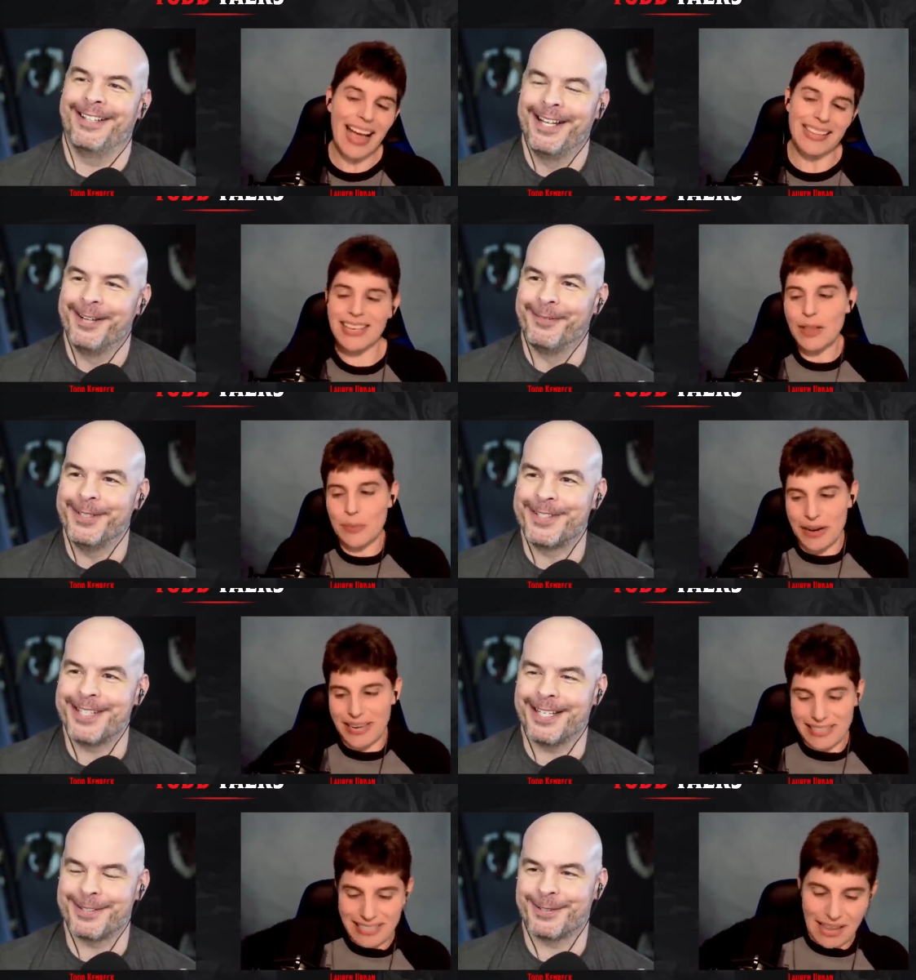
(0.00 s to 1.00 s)
Speaker 1: yeah
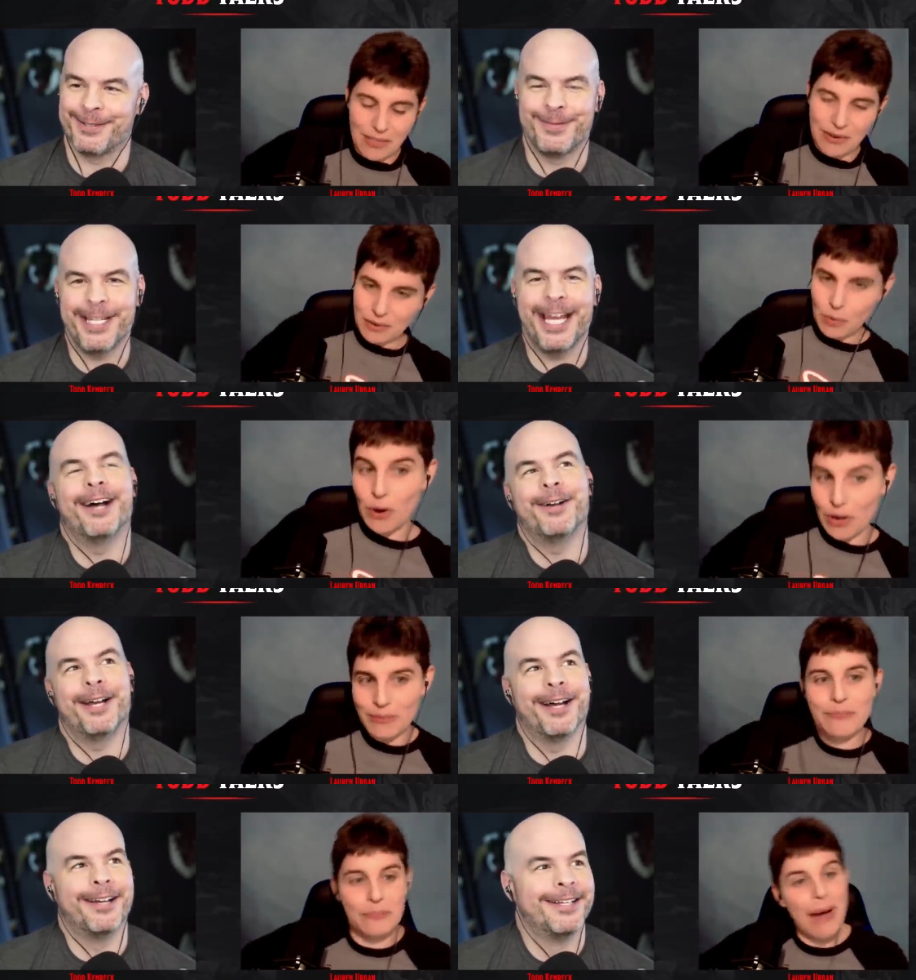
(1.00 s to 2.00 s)
celebrating together yeah, or
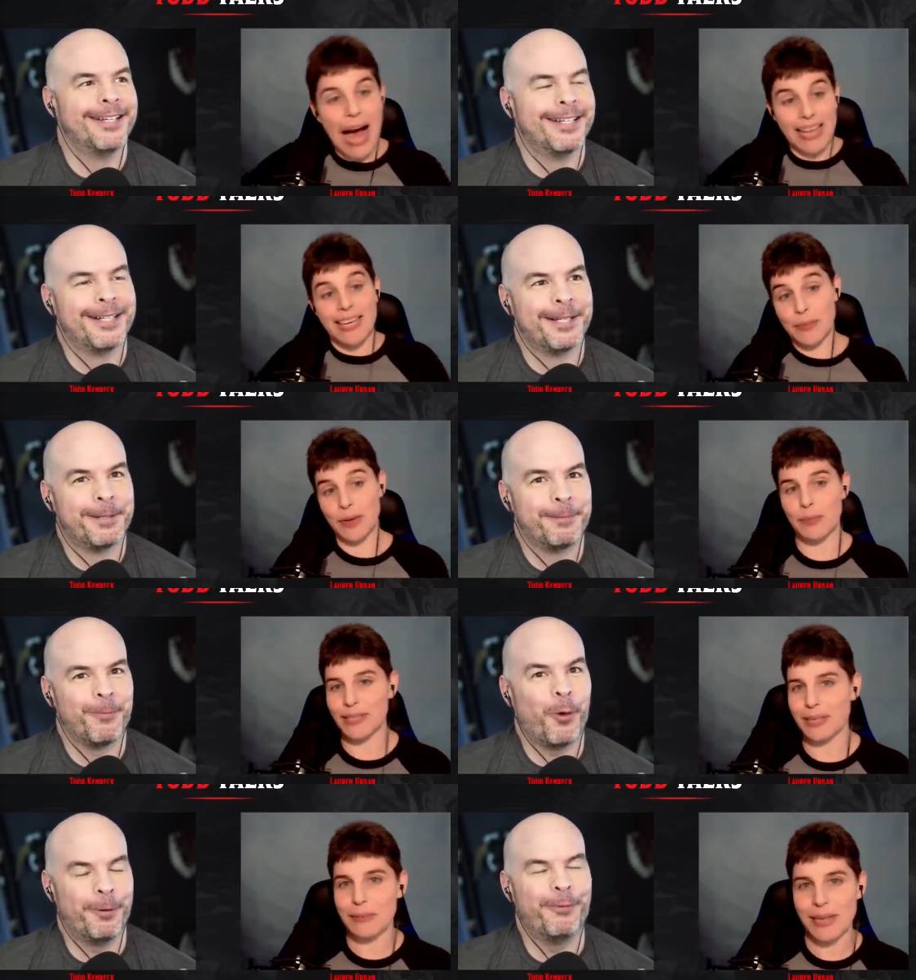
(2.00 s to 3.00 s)
yeah. mocking
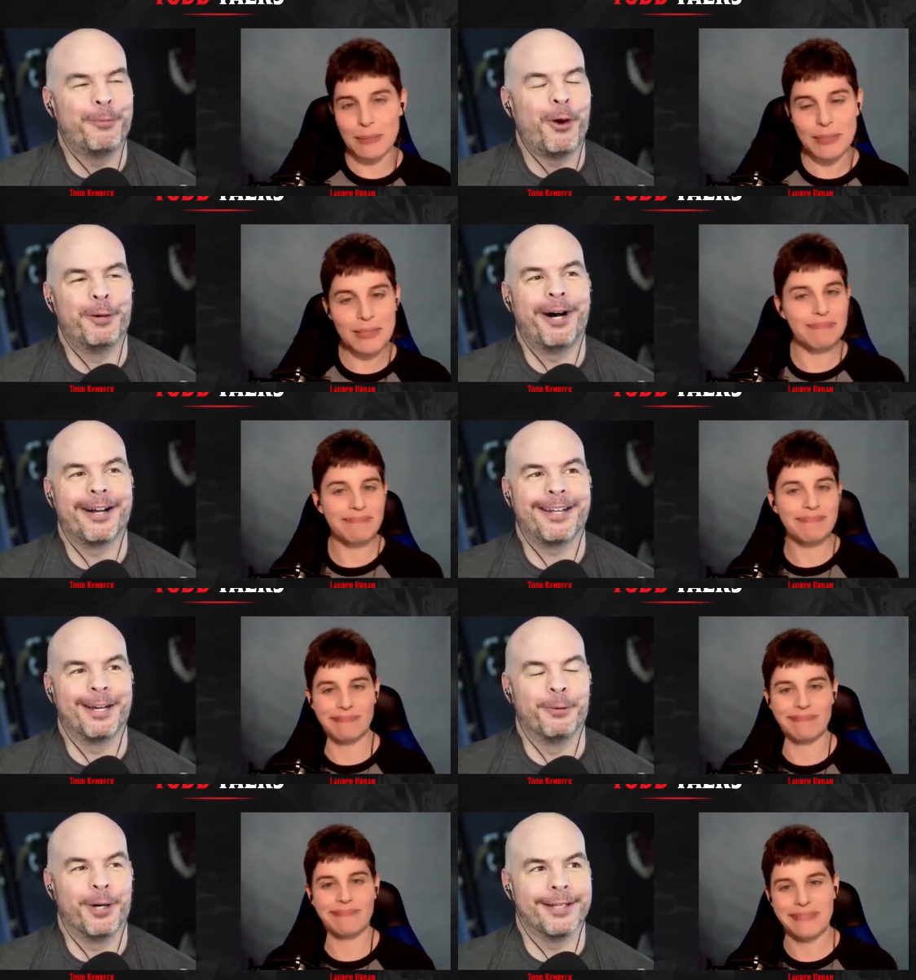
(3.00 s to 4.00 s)
people or, or,
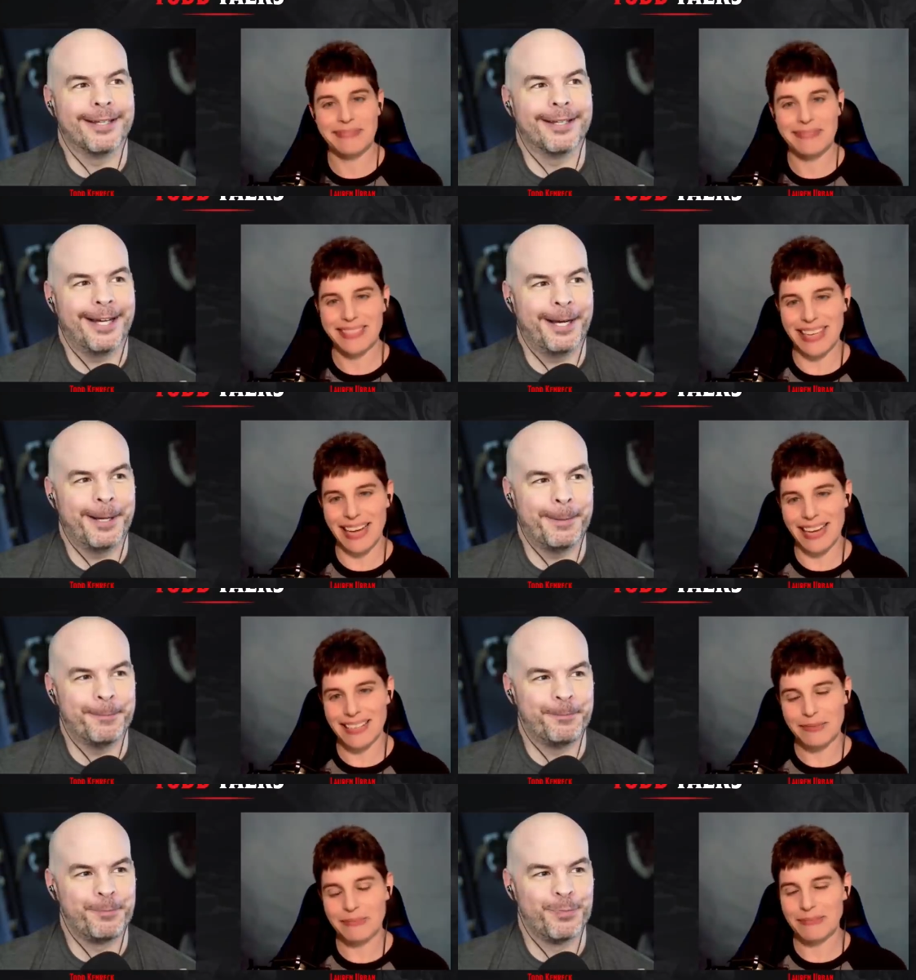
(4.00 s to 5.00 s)
Speaker 2: mocking a one um, yeah.
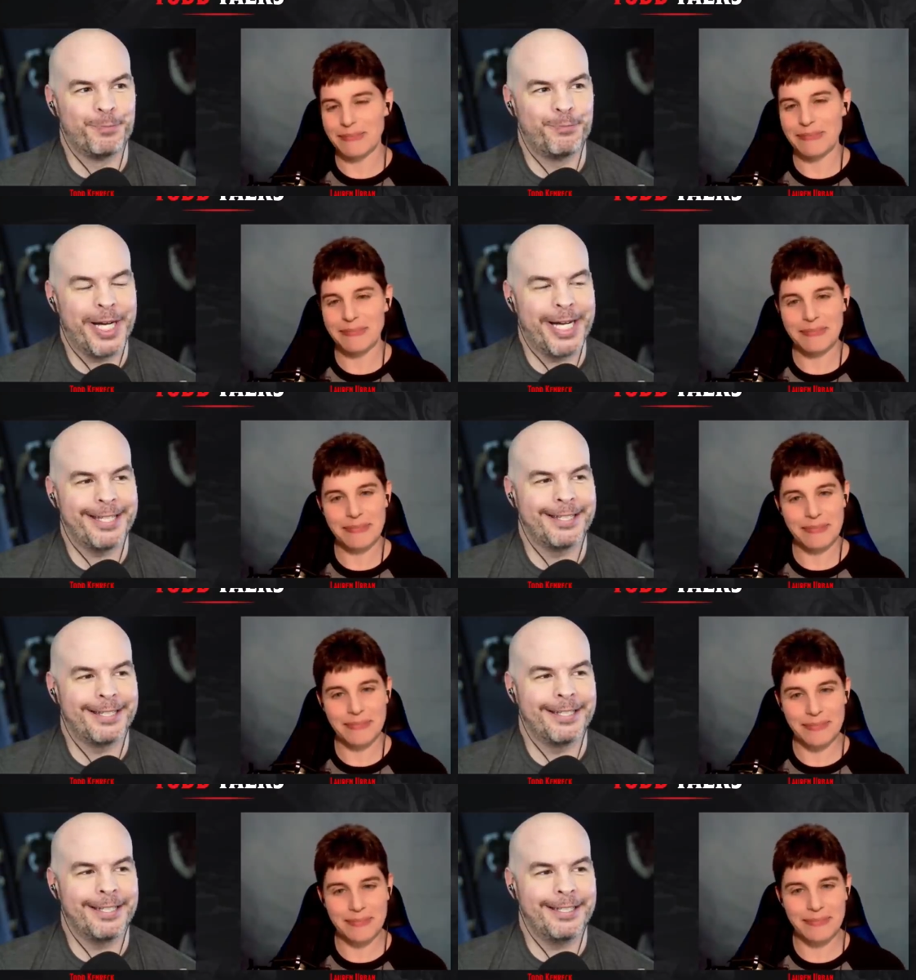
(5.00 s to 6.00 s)
but
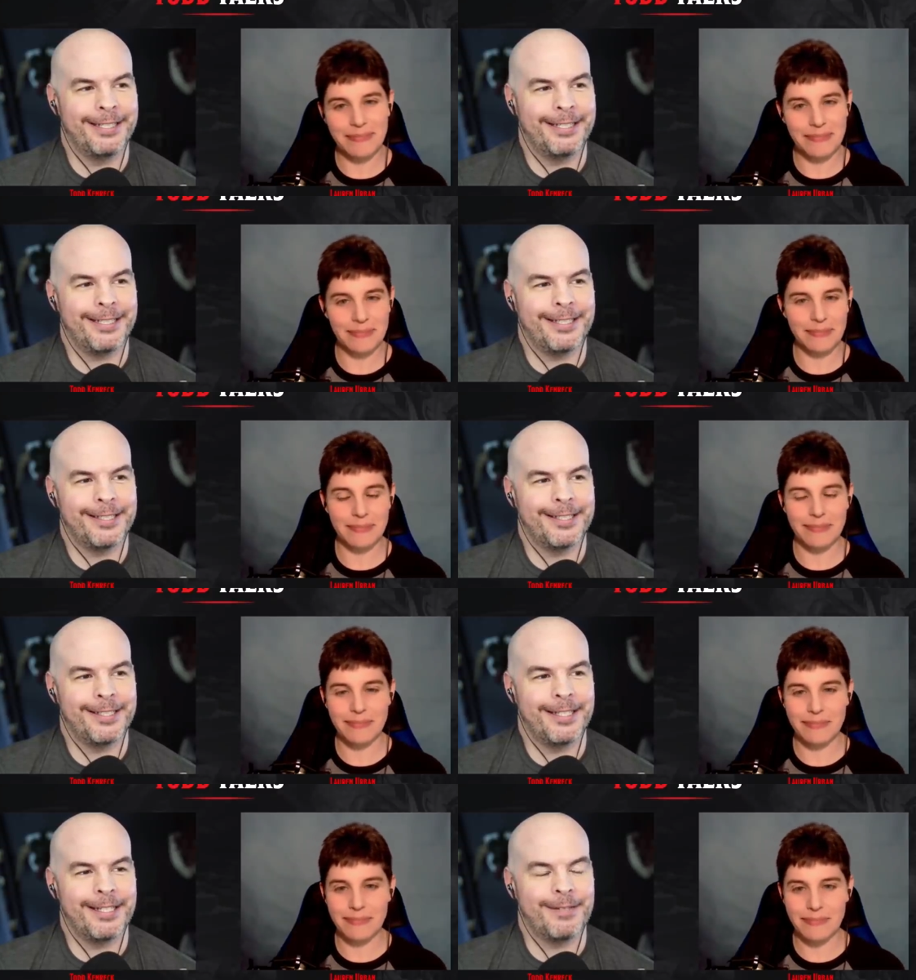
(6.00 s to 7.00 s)
eh,
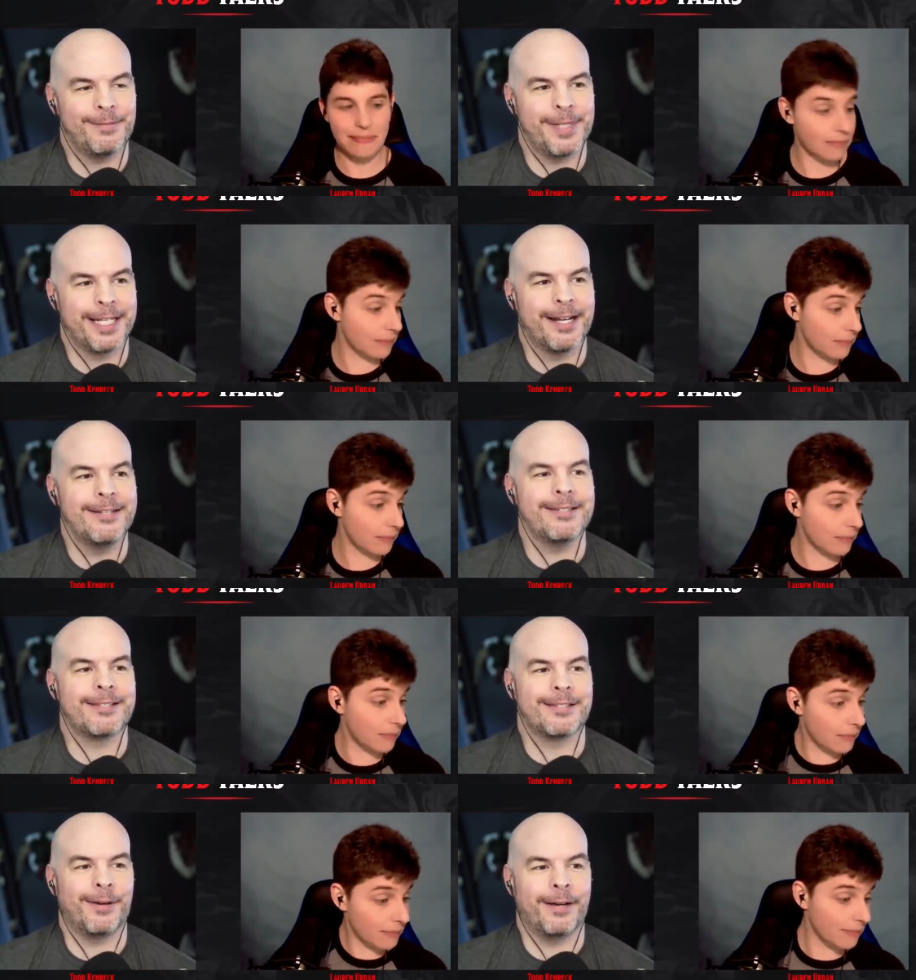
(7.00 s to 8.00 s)

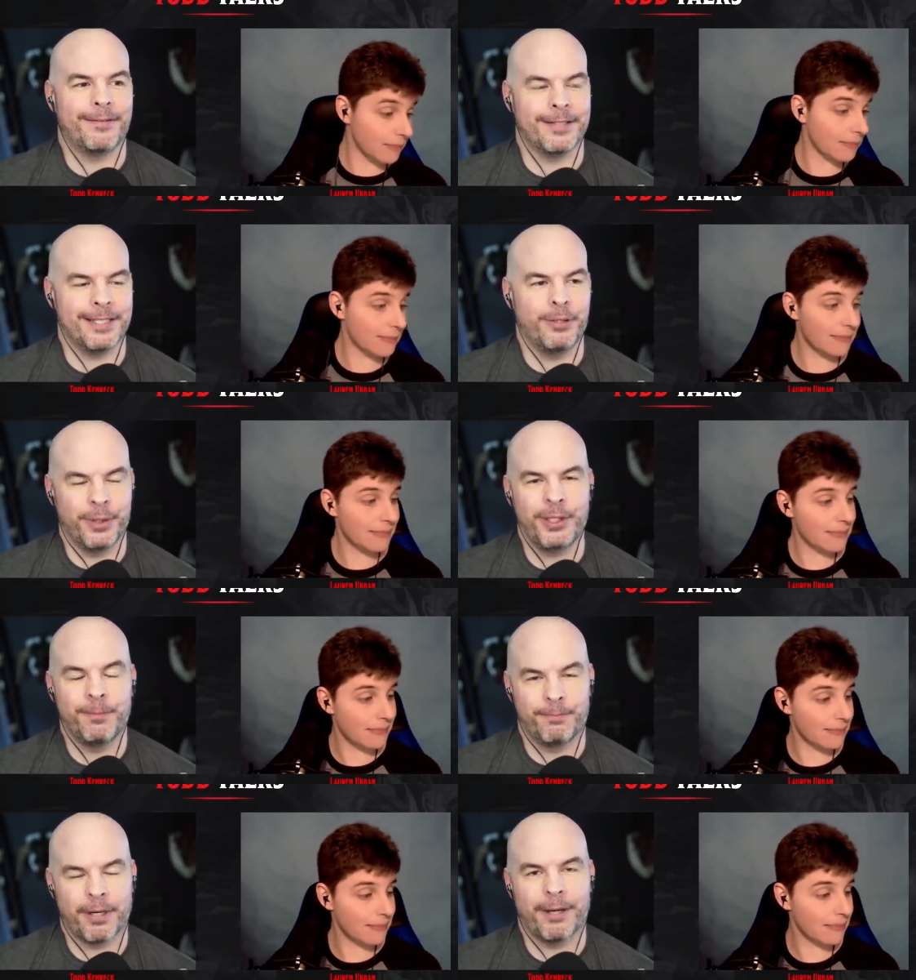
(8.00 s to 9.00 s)
because so often you
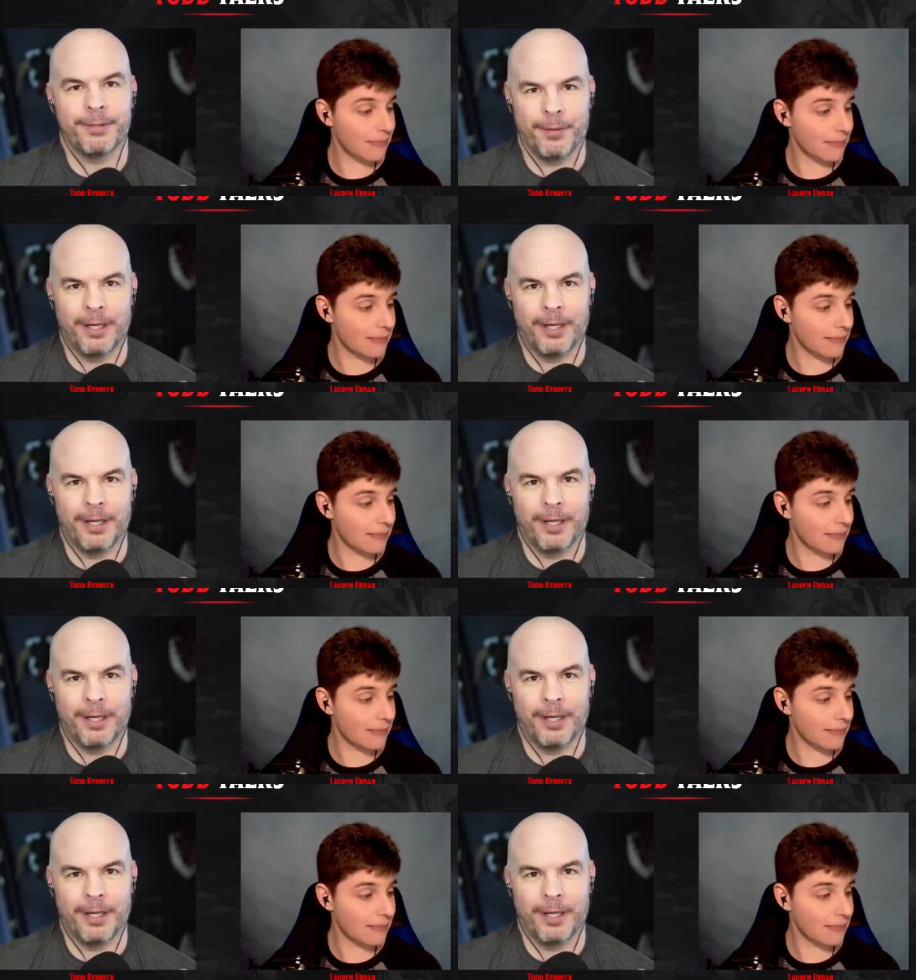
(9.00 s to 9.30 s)
you probably